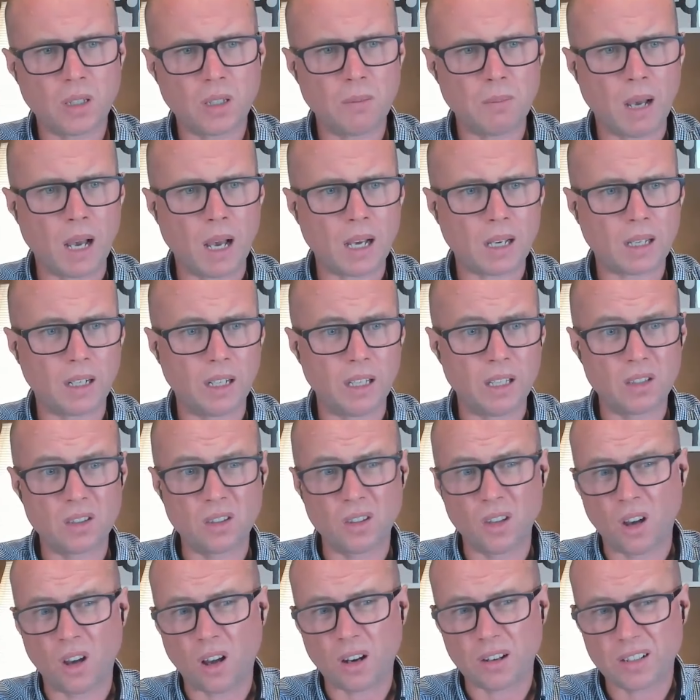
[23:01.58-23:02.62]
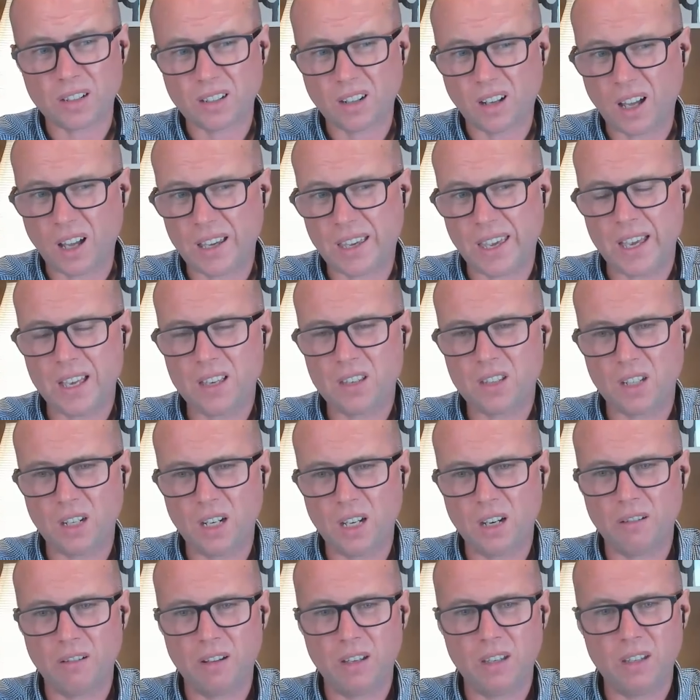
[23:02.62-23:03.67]
marketing is not like
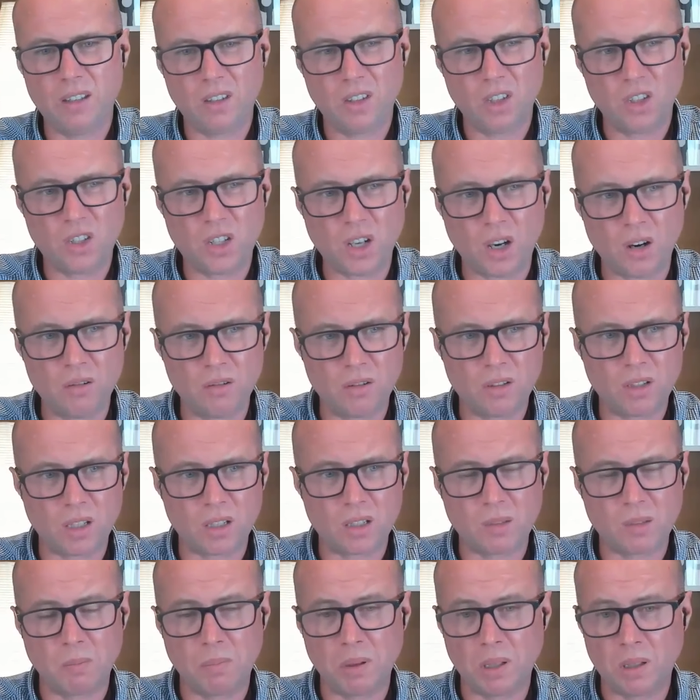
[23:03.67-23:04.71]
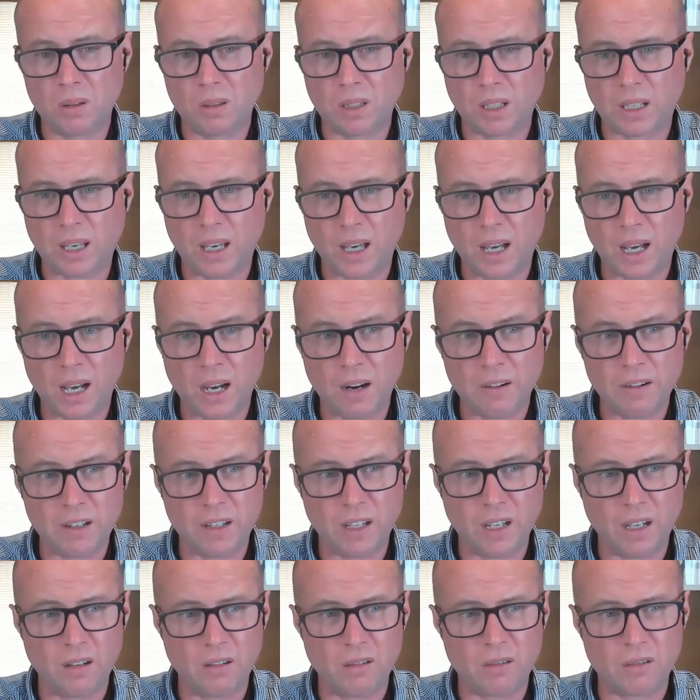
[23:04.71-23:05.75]
engineering. You don't just build a mm-hmm. car and
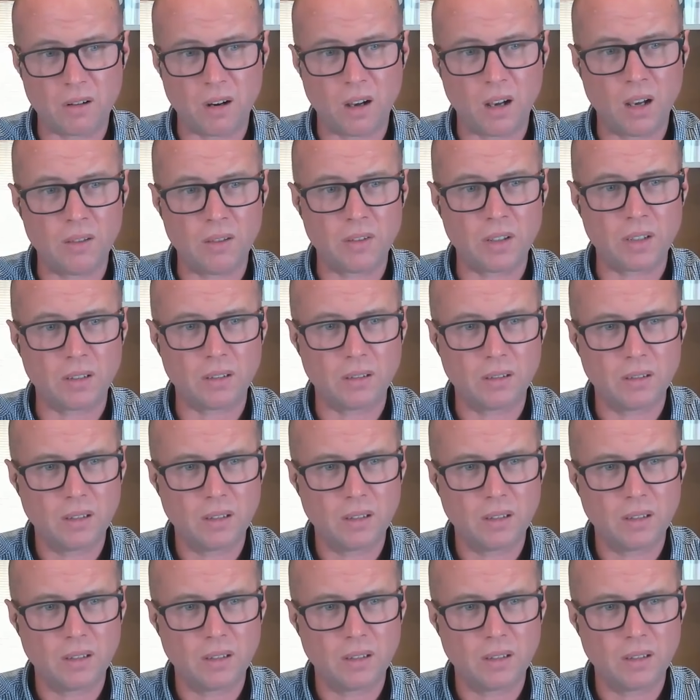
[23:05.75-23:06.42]
then drive it.